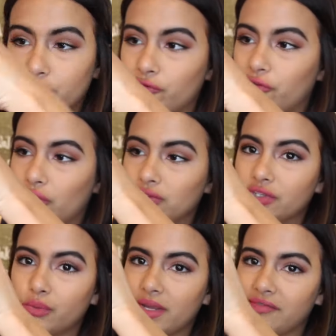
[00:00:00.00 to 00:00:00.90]
You fold
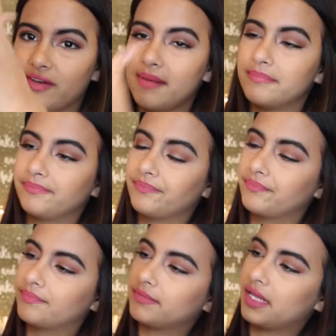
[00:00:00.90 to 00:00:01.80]
your weave up,
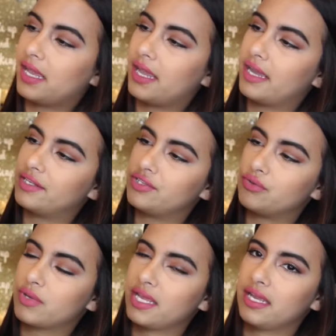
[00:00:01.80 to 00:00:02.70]
and
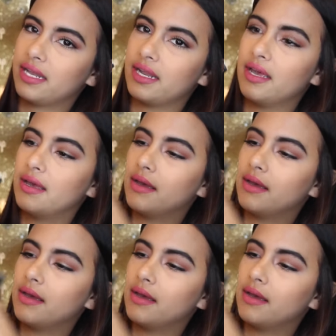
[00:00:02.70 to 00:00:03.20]
you can